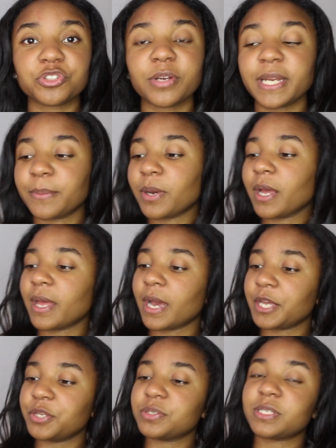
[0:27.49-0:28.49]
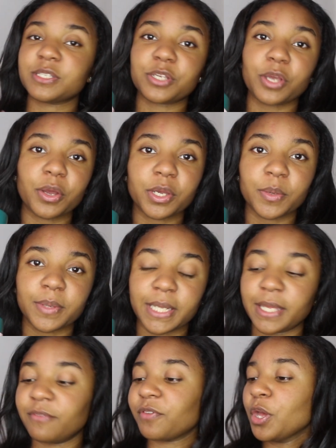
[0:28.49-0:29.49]
straightening my hair, I use this Coco and
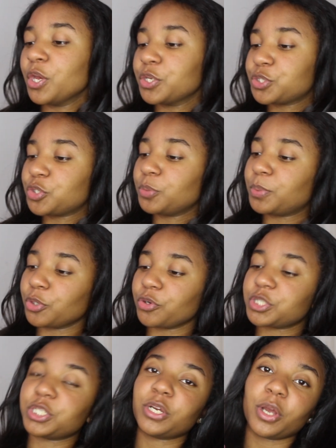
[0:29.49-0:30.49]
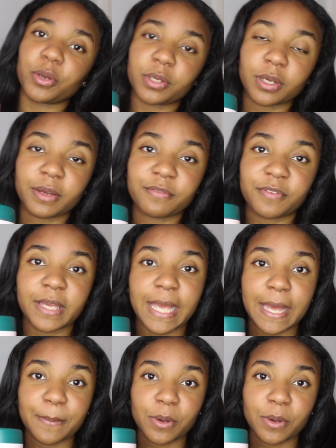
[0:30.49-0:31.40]
Eve Super Nourishing Coconut and Fig Hair